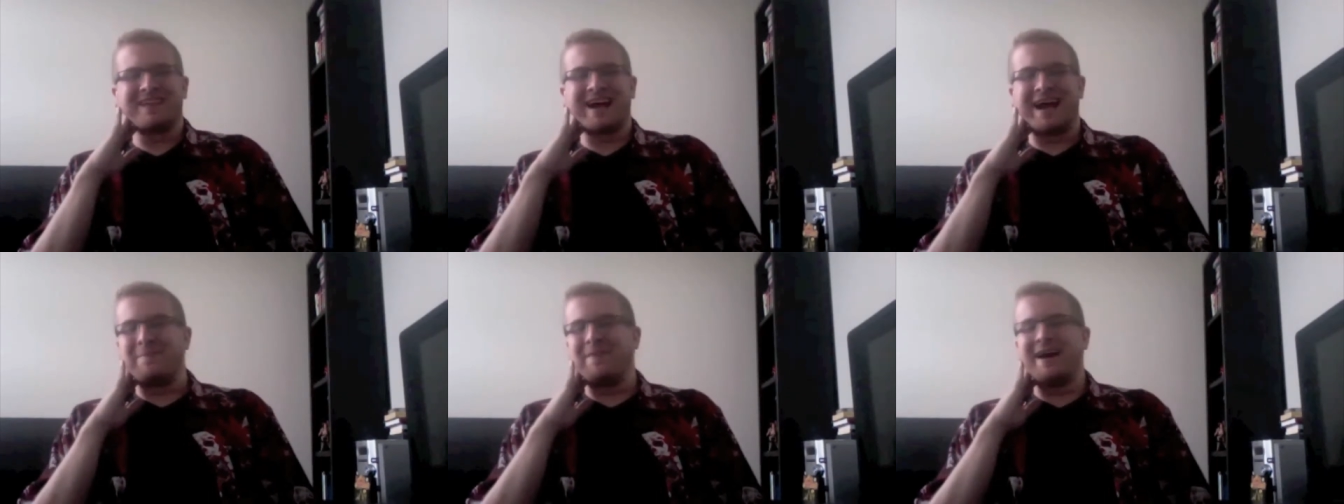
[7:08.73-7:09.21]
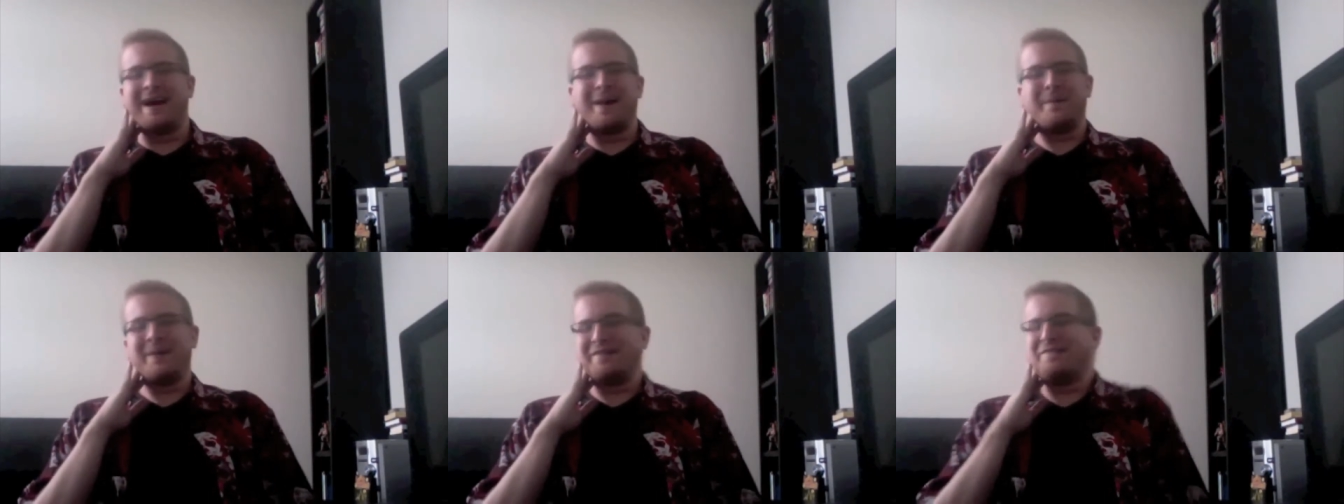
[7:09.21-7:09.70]
I'm not
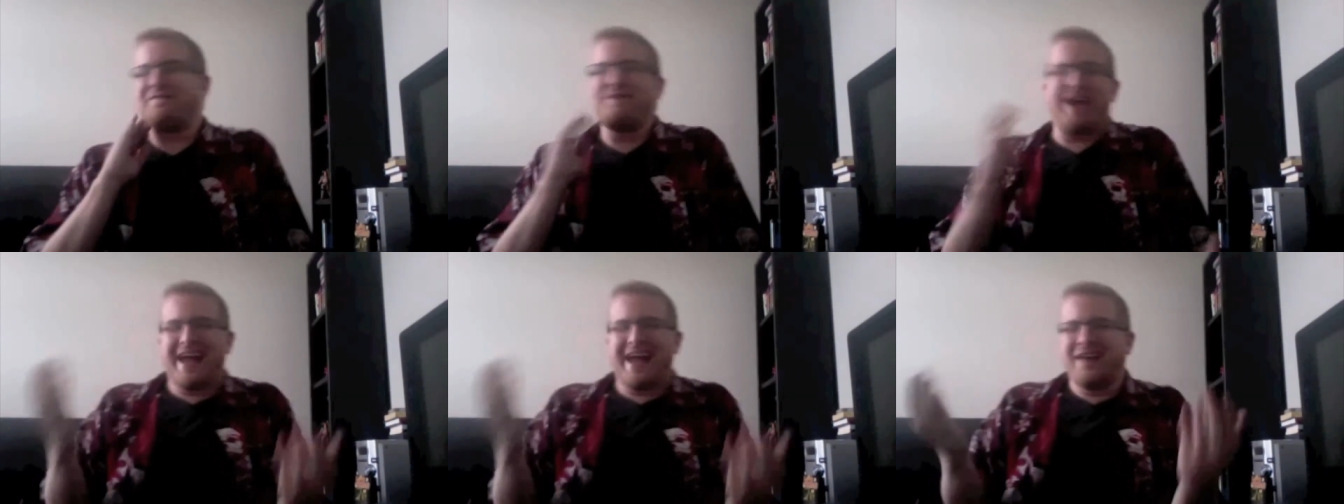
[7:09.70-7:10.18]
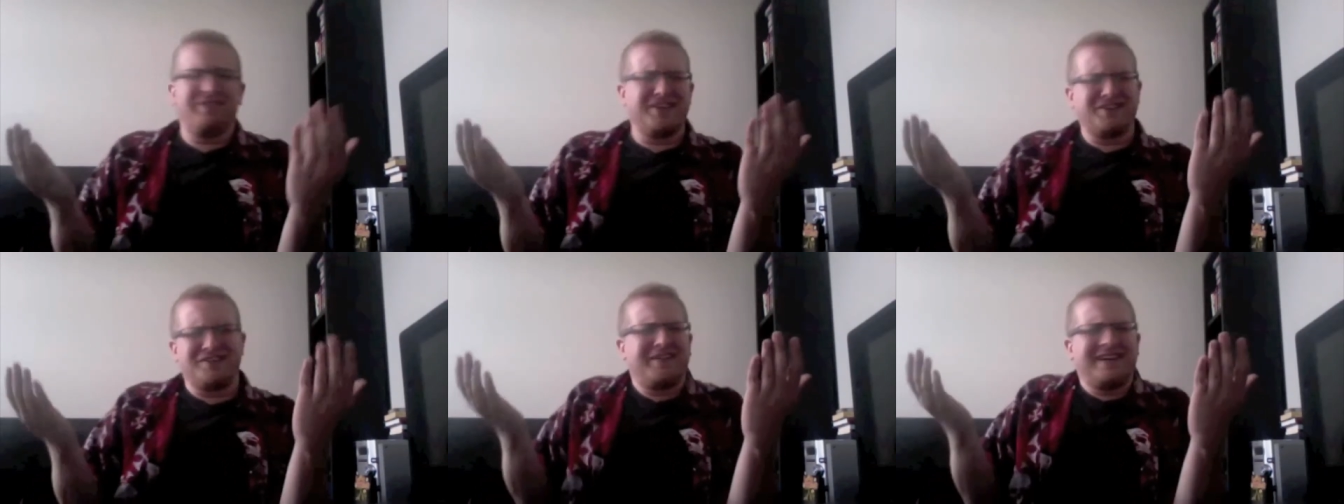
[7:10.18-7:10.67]
a big fan of
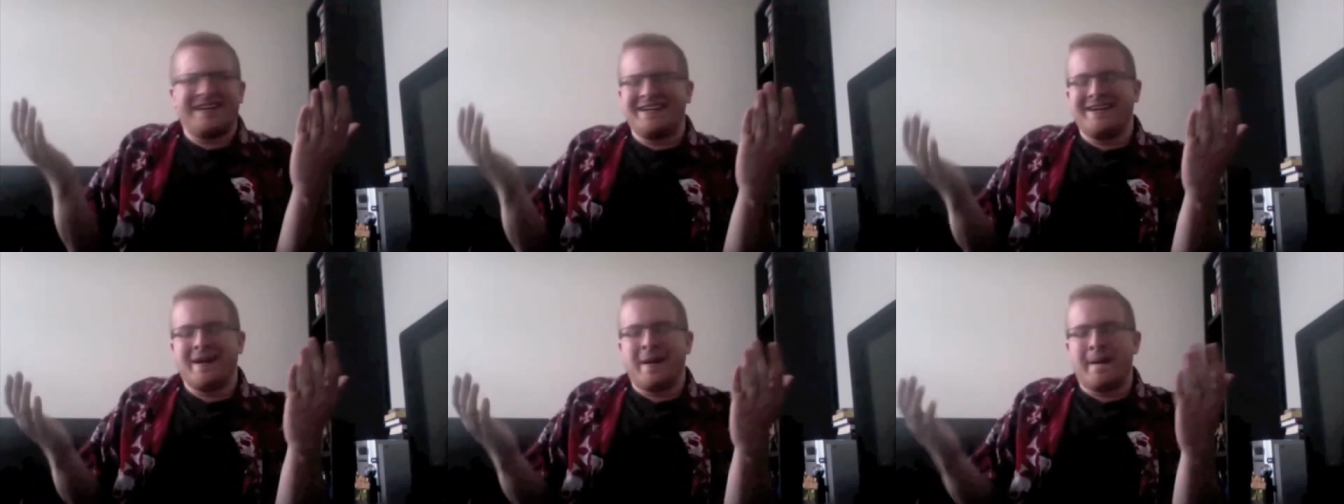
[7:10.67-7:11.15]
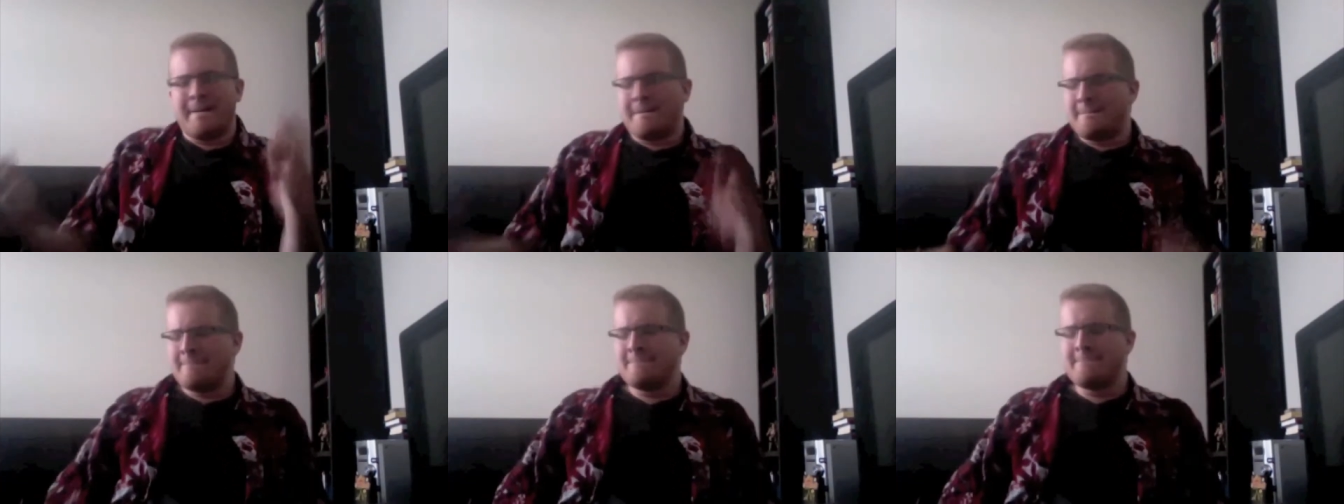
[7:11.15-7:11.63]
this villain,
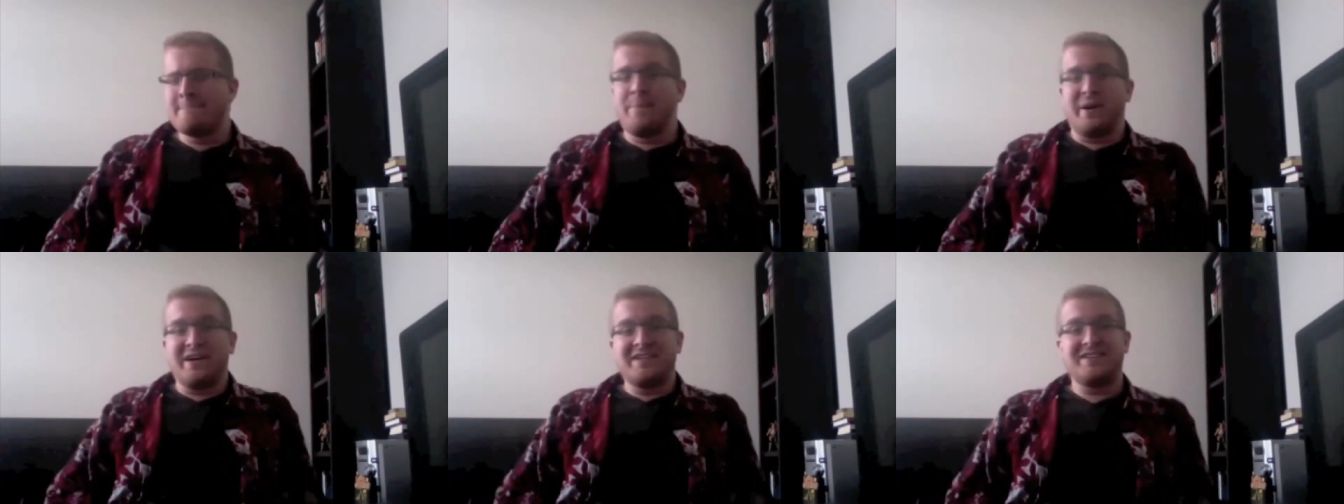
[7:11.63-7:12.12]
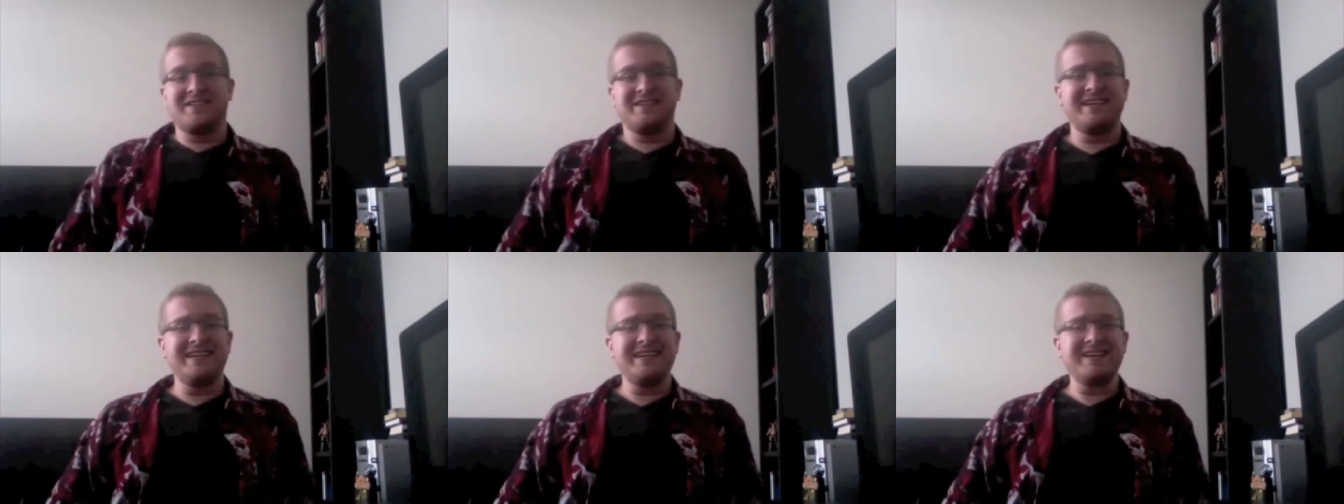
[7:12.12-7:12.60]
but
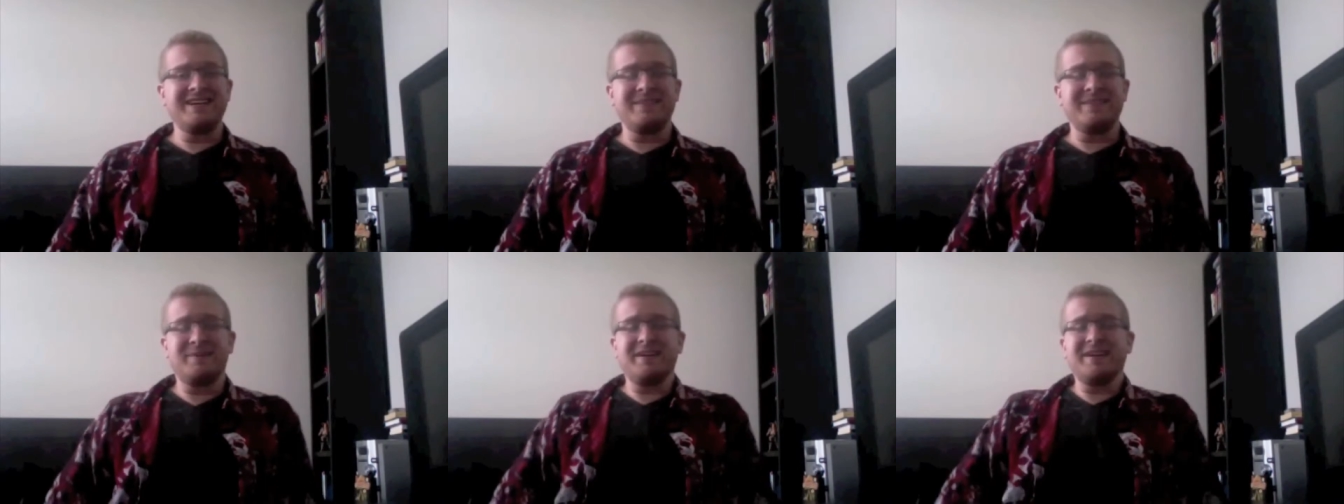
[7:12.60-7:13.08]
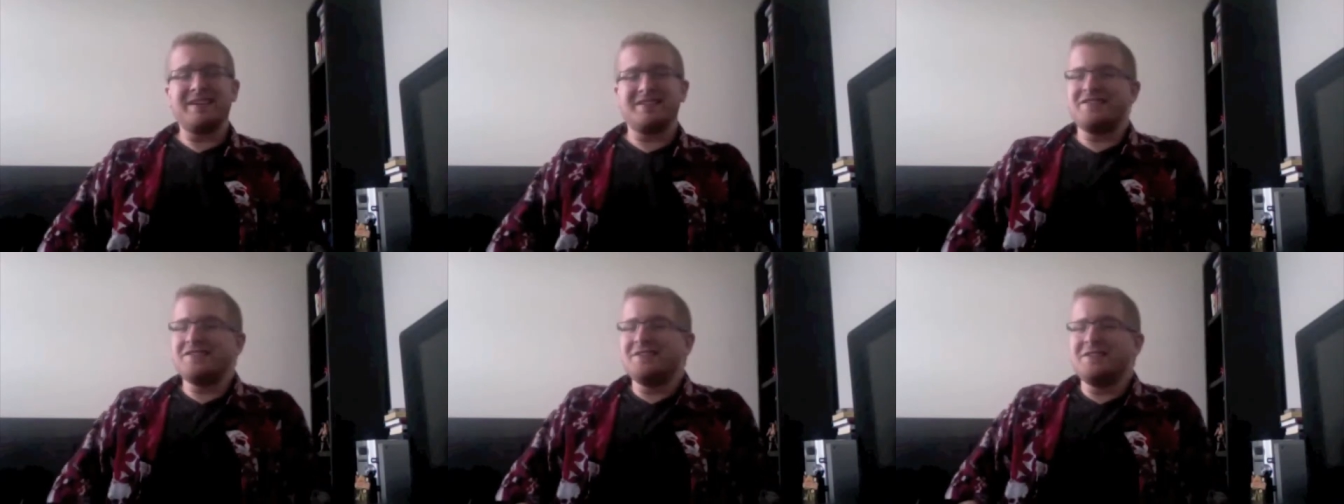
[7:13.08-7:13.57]
it's
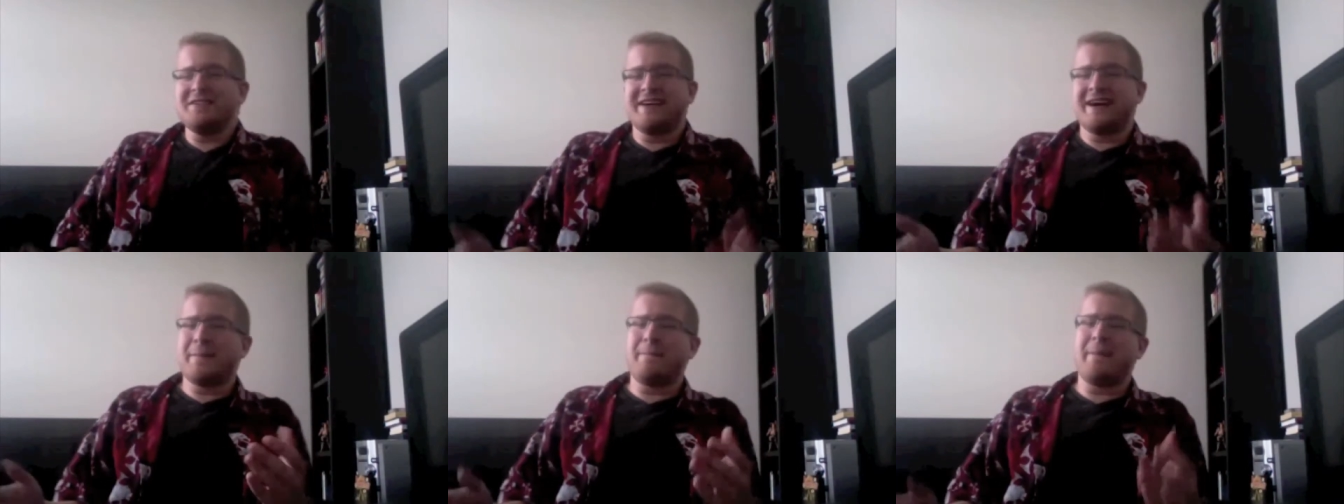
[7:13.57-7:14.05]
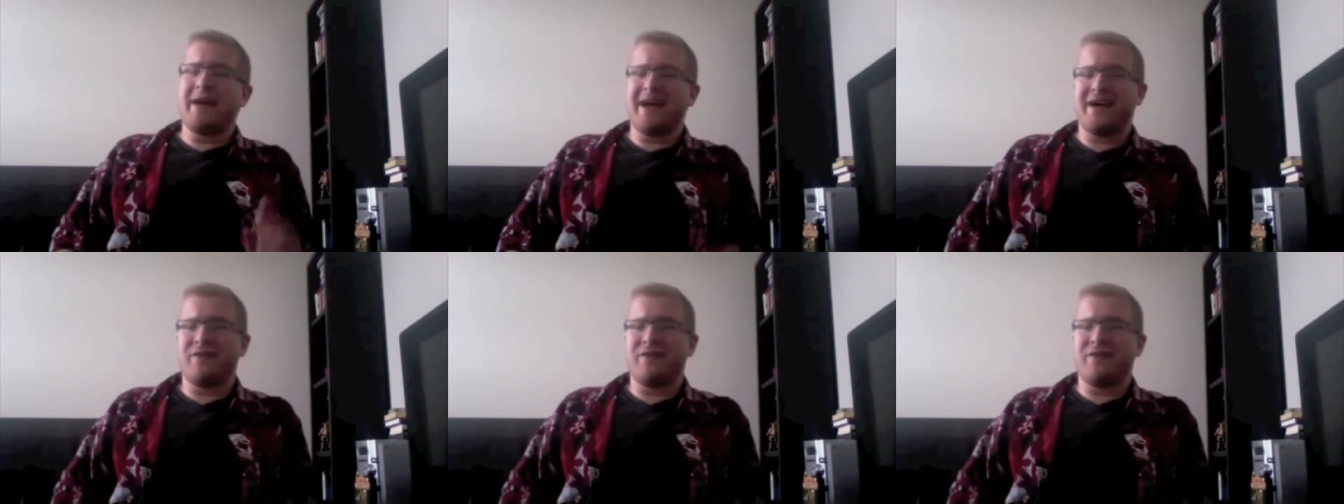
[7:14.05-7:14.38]
still not a bad